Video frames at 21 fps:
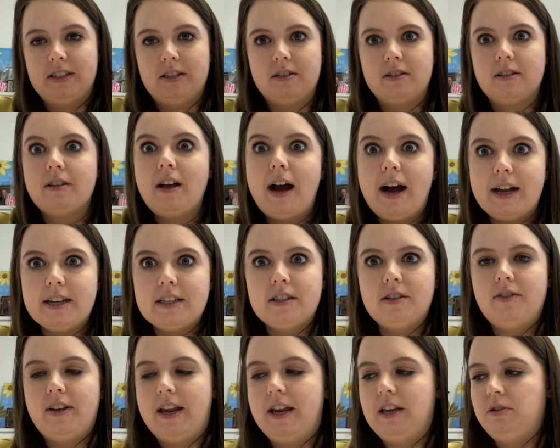There's lots
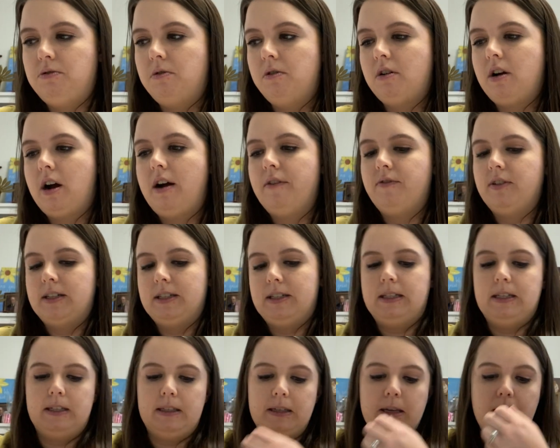of annual
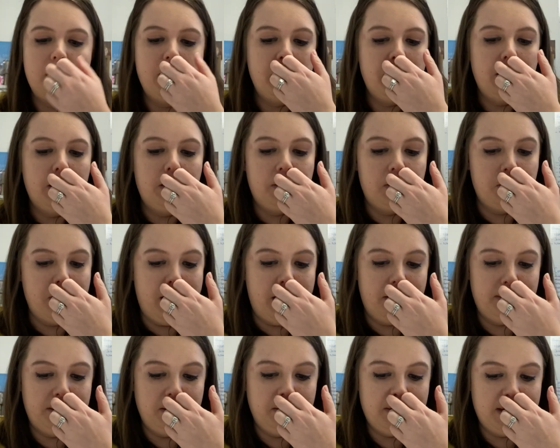conferences
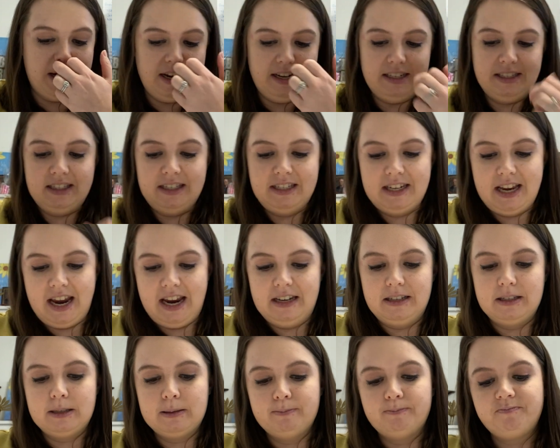throughout the United
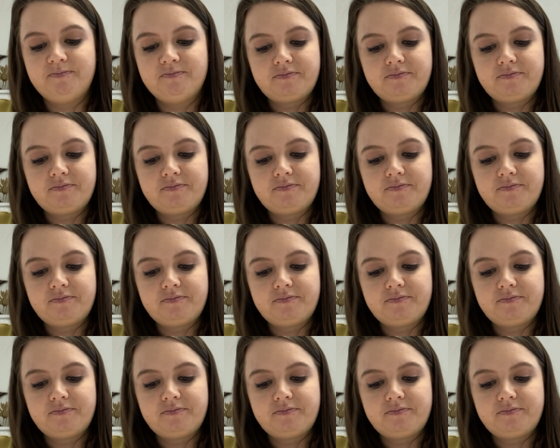States.